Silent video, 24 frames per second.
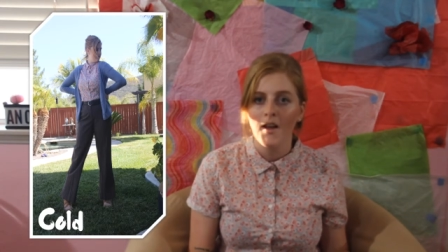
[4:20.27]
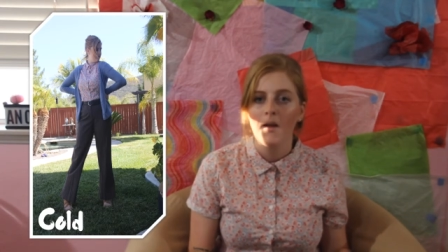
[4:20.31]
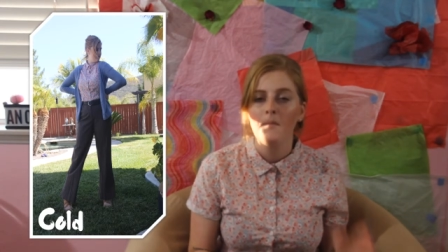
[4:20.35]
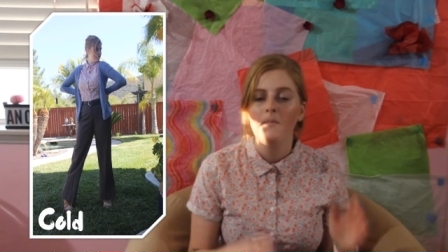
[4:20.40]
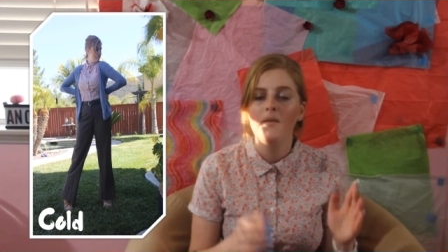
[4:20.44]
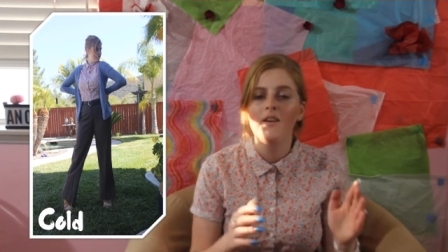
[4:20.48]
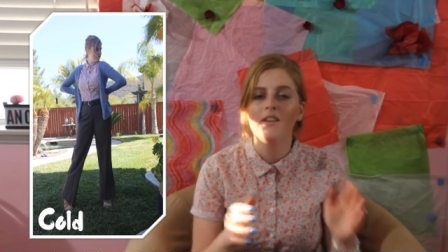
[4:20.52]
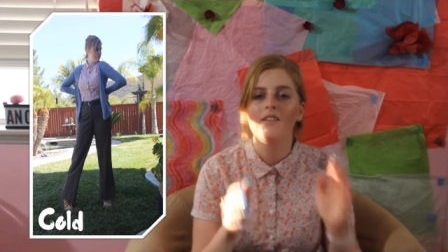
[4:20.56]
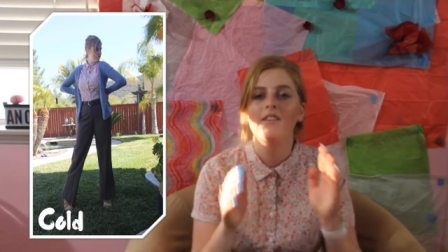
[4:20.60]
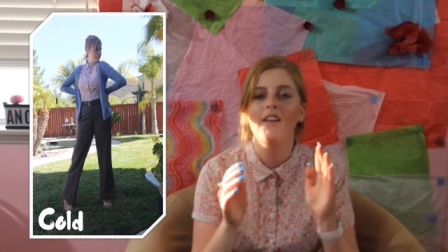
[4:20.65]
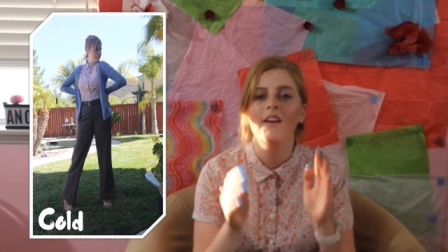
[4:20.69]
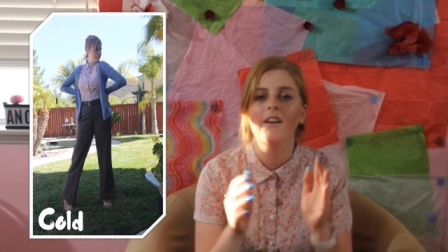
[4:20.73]

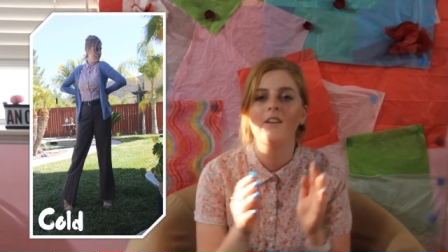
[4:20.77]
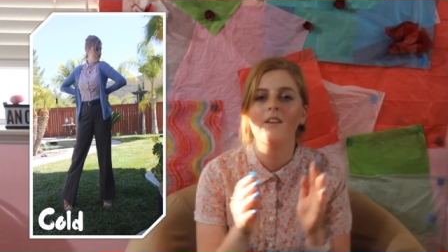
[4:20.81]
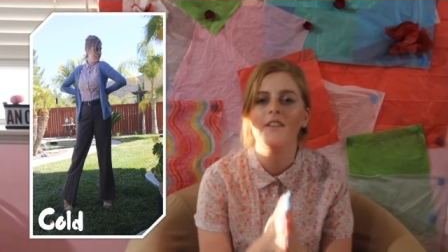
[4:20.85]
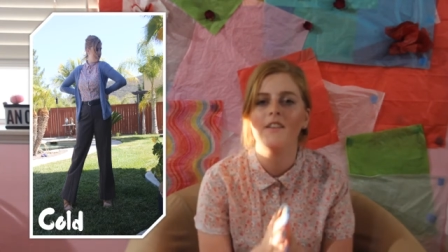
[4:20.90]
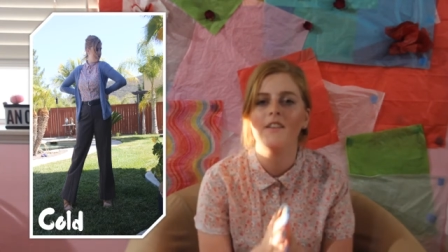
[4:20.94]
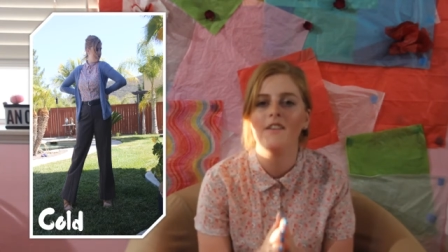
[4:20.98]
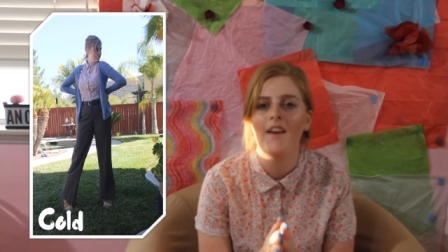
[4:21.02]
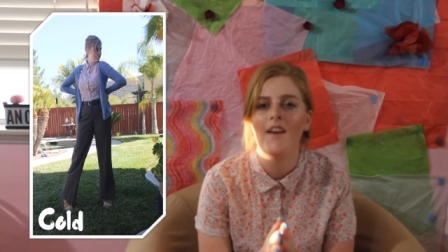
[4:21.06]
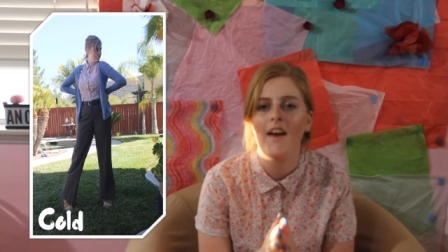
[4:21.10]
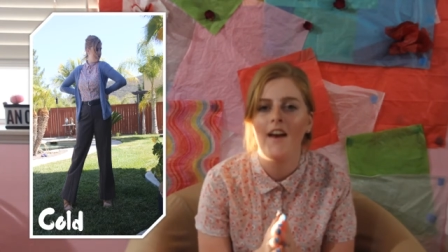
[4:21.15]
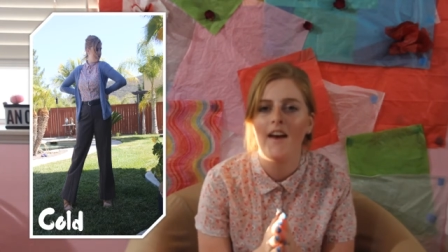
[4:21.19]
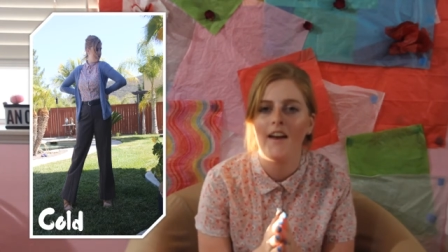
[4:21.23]
Because later in
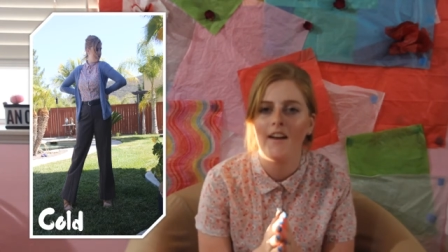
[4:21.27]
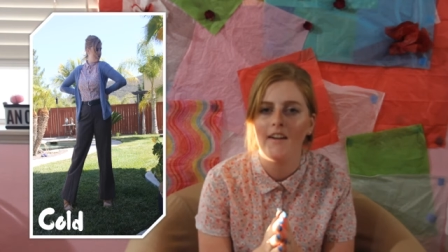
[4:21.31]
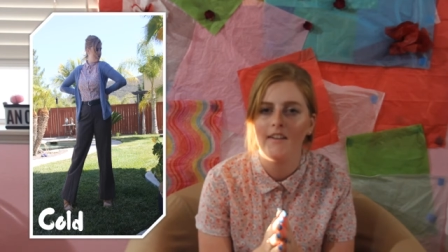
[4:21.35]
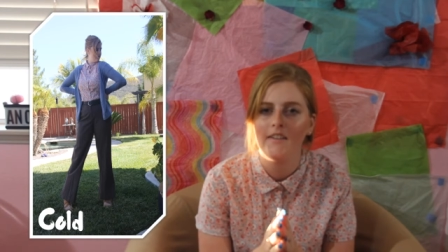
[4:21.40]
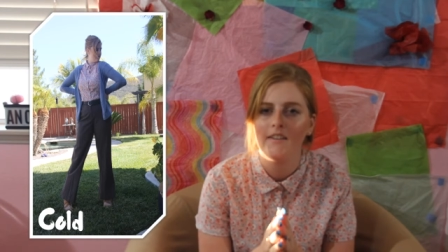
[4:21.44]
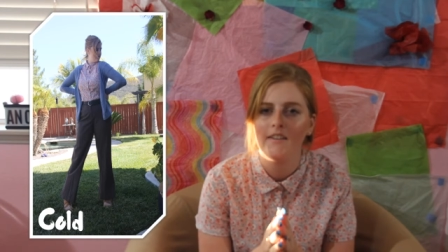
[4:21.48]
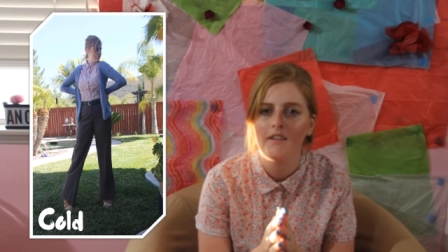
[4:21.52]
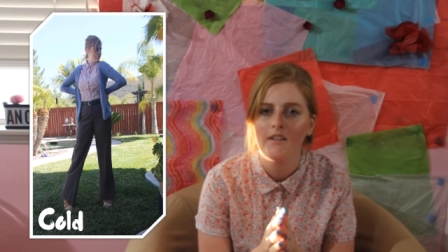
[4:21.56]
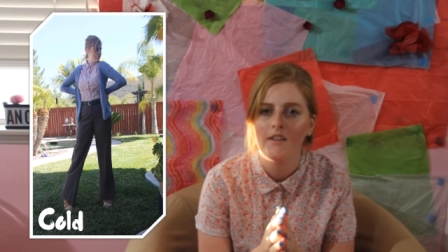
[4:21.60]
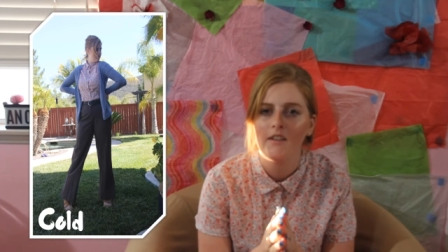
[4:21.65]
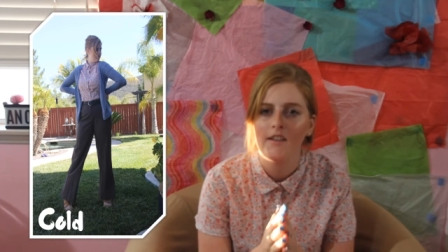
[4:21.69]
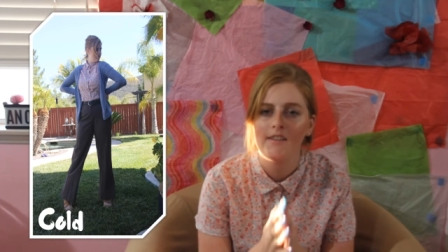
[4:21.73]
the day,
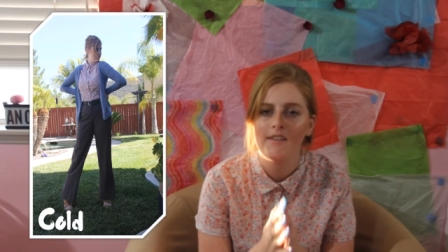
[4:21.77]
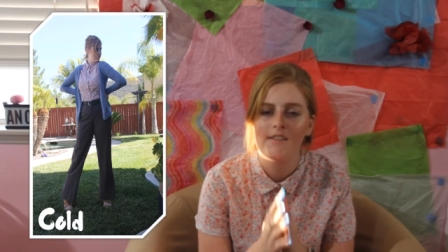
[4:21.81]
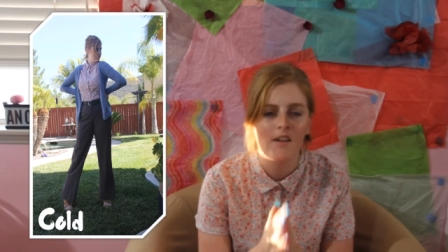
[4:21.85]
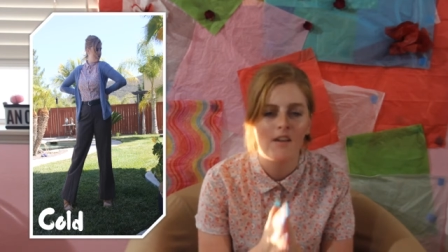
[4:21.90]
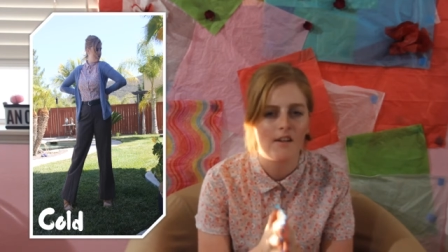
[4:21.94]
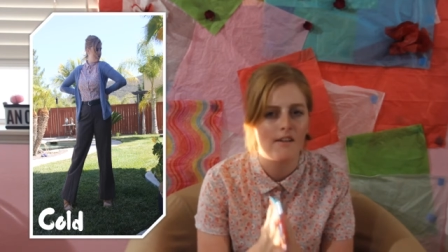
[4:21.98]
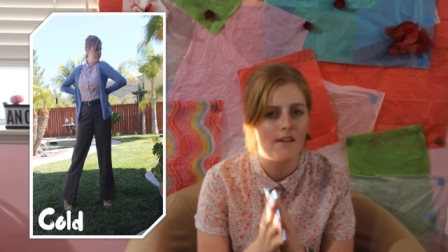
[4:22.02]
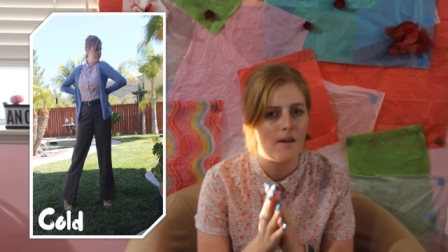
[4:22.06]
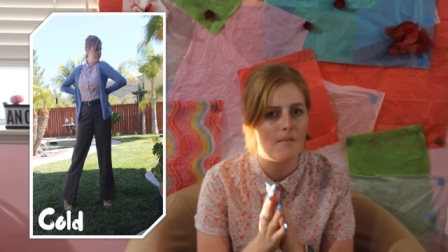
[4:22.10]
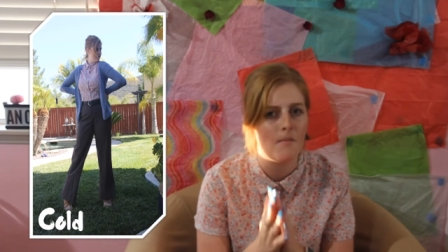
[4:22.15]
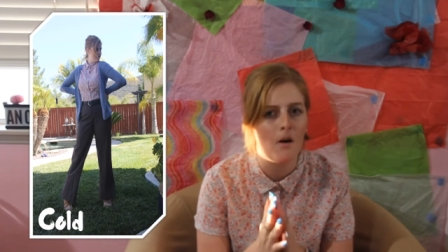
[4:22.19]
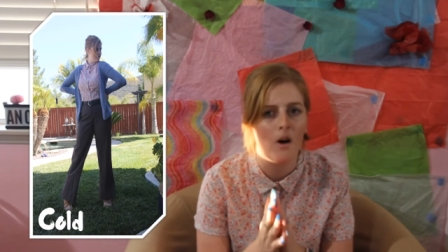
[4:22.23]
it's going
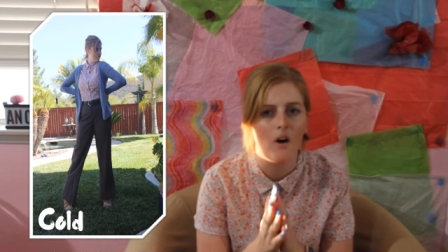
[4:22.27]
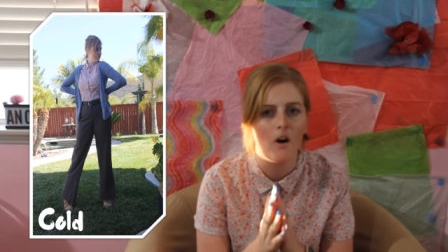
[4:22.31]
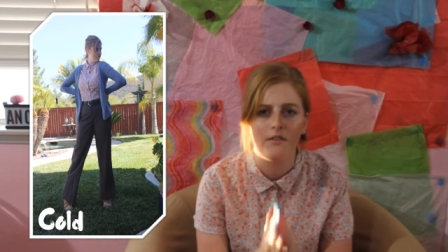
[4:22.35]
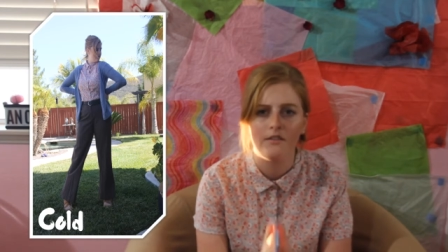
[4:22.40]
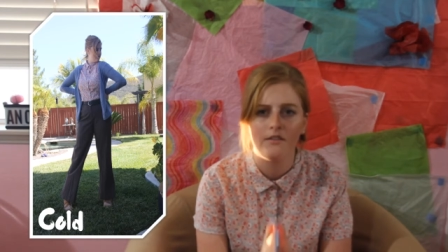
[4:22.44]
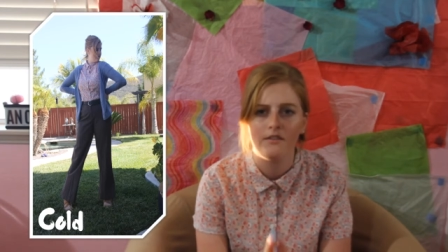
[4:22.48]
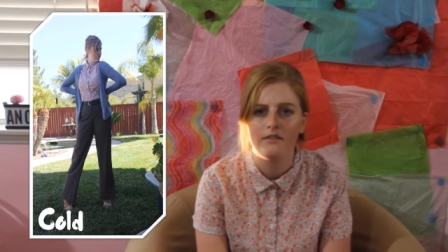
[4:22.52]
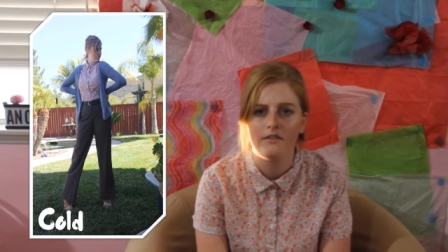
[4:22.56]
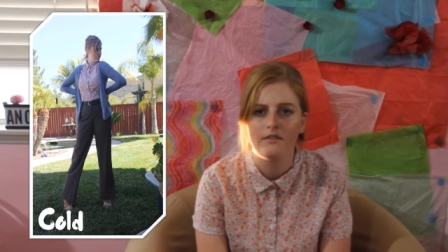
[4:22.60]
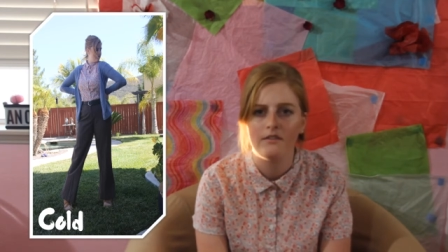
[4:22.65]
to come off.